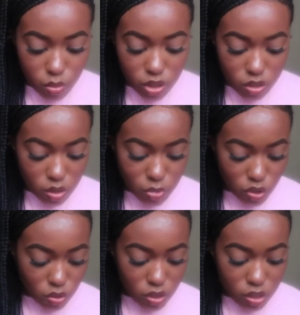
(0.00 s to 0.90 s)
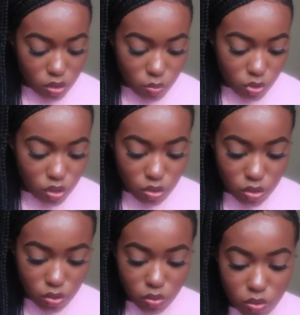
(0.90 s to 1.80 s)
But um, it's still like a good
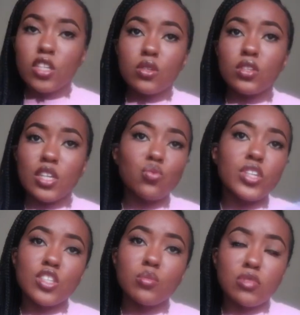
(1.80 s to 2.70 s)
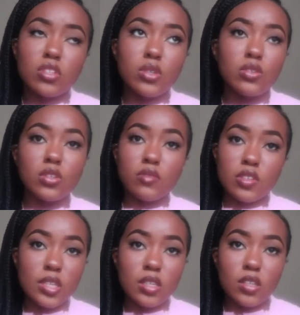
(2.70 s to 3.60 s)
material. You know, the like regular material of a
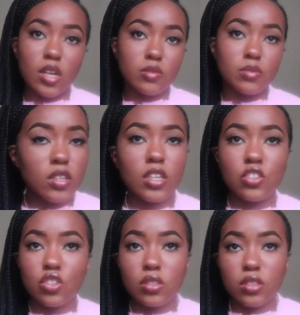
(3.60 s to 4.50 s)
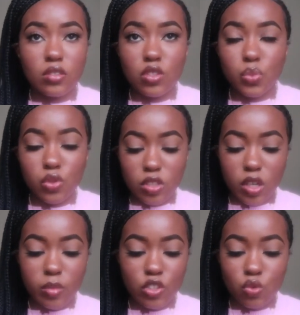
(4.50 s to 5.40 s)
tank top. Yeah, just like a simple
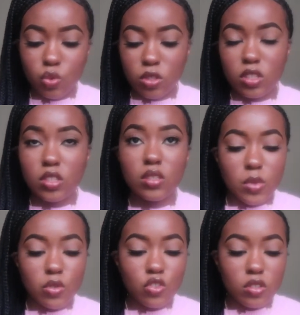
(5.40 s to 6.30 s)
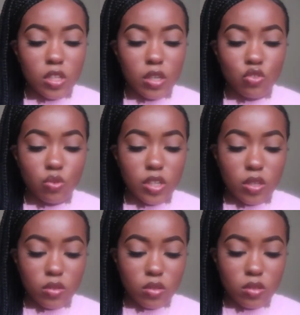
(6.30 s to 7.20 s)
top. I just want it maybe just lounge
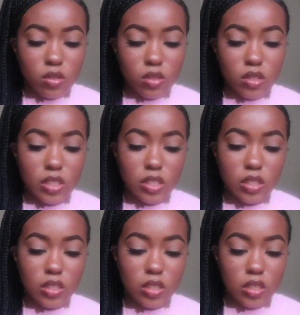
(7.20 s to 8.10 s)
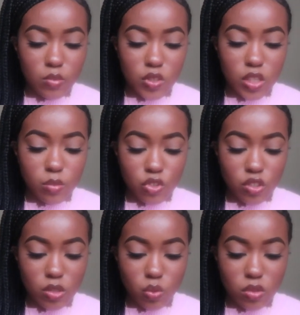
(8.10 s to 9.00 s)
around in. Let me see how much
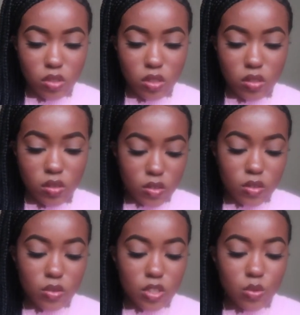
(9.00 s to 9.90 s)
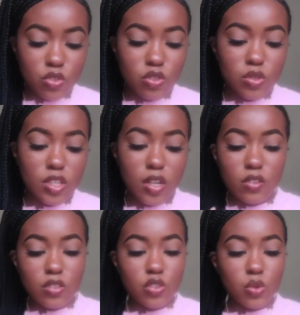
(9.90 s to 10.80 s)
that was. So it was
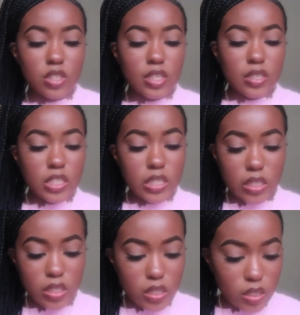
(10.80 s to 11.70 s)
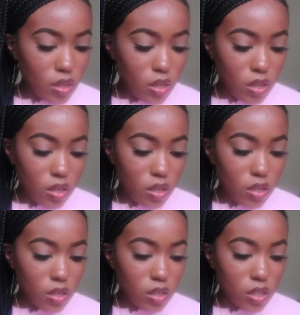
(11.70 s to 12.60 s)
$3.28
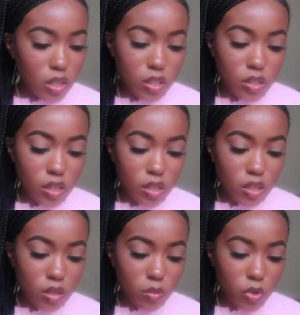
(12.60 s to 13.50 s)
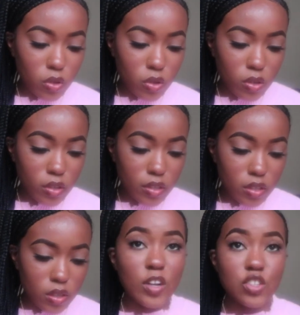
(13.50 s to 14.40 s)
and it came
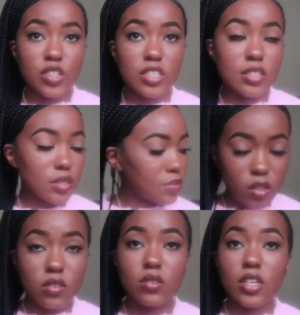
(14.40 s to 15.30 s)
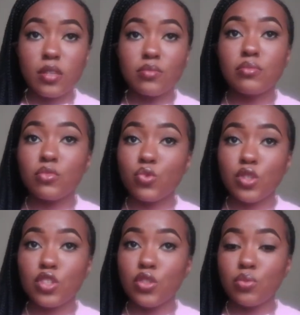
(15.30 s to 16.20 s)
on March 10th. So yeah,
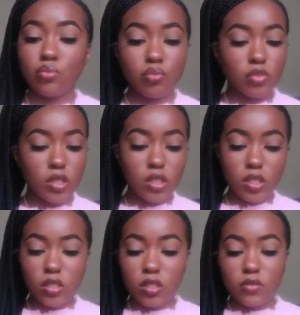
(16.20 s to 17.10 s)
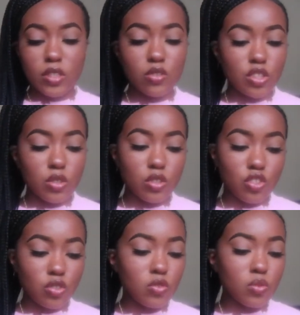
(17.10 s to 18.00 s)
real cute good stuff. I don't see no
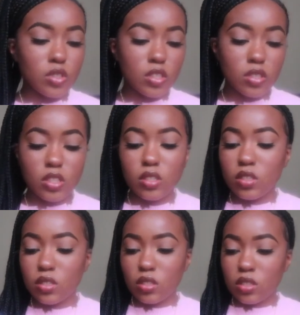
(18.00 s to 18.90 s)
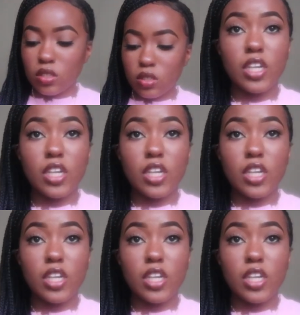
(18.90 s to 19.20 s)
issues with it. It looks good.